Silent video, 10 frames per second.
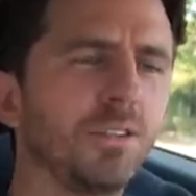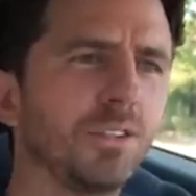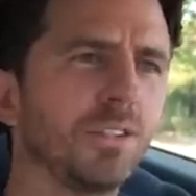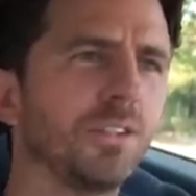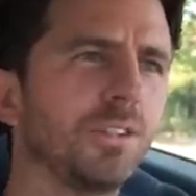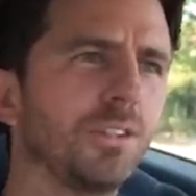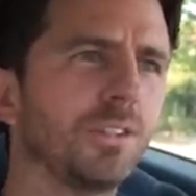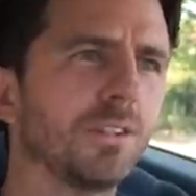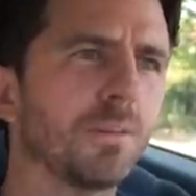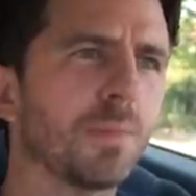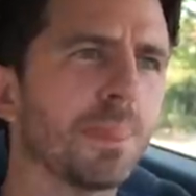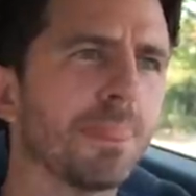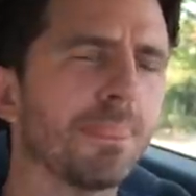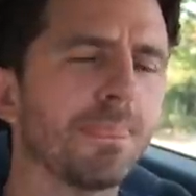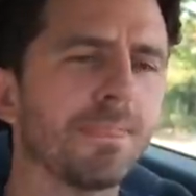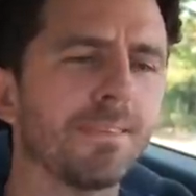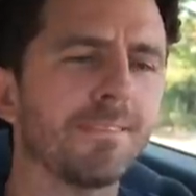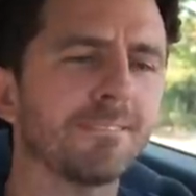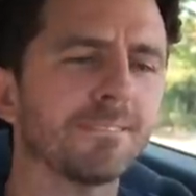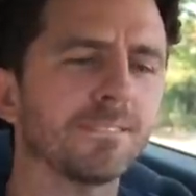
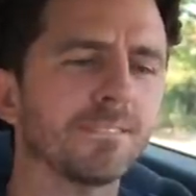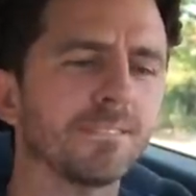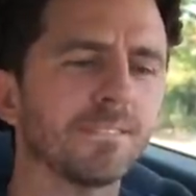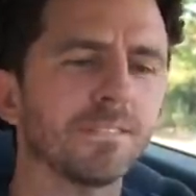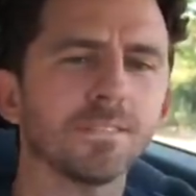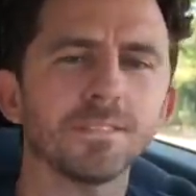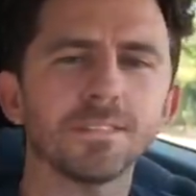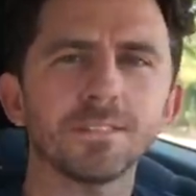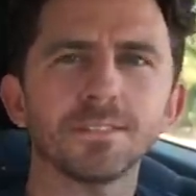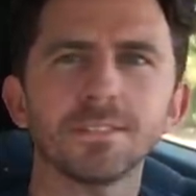(not speaking)